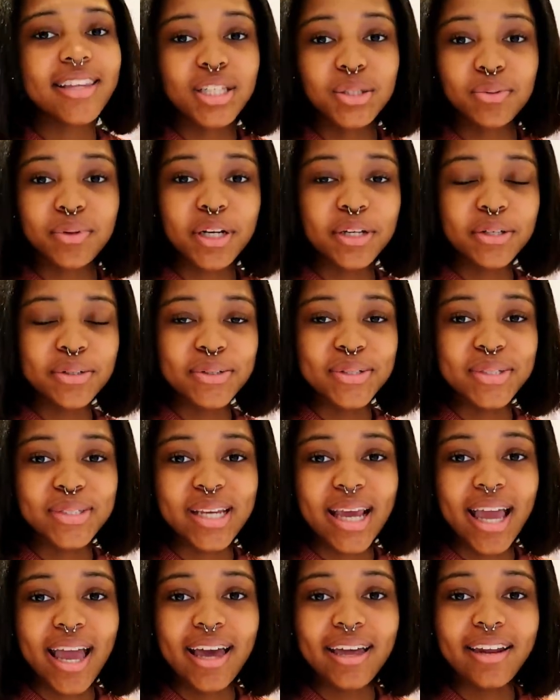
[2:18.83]
That's what I use
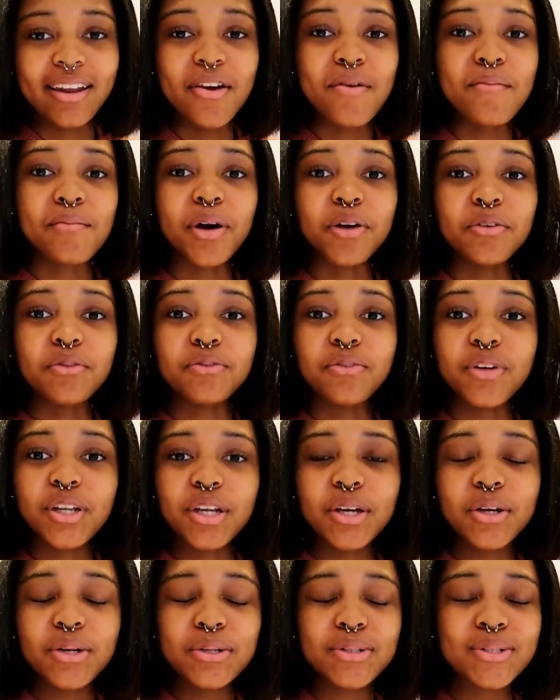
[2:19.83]
to edit my
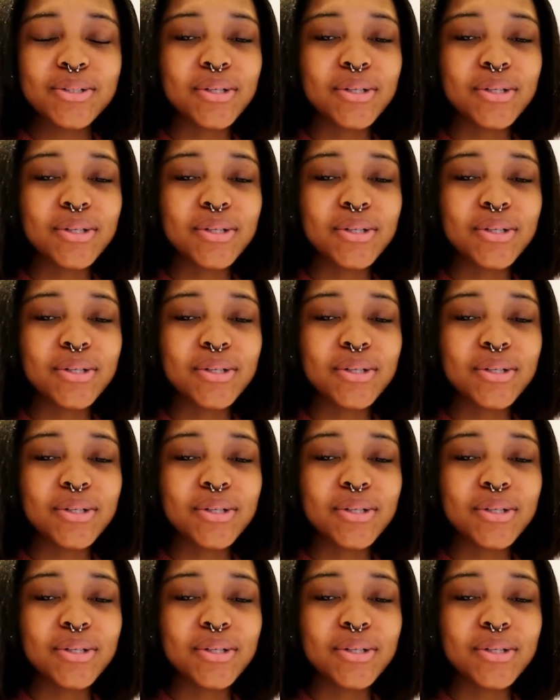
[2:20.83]
videos,